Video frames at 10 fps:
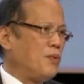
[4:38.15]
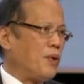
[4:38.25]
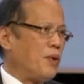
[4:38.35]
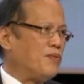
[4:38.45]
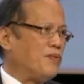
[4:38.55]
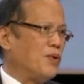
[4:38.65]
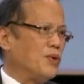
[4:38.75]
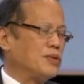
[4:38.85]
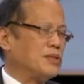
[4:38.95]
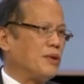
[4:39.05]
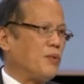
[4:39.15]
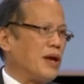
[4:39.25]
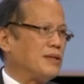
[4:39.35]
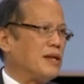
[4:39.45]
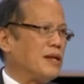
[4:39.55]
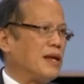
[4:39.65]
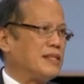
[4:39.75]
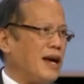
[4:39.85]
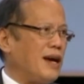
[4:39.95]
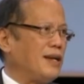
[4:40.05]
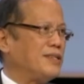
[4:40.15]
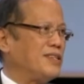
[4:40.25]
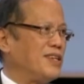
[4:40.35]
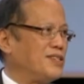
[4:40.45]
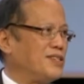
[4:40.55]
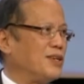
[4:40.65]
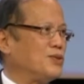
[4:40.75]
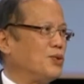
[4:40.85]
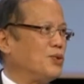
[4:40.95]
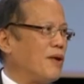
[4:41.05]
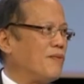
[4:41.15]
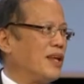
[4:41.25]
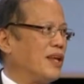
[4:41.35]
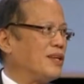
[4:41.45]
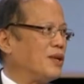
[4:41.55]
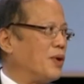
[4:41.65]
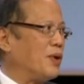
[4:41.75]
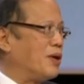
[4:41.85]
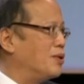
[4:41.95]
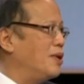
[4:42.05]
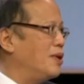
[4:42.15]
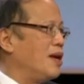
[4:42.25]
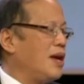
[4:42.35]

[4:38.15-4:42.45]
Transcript: We were focused that we had exactly 6 years to do everything that we could.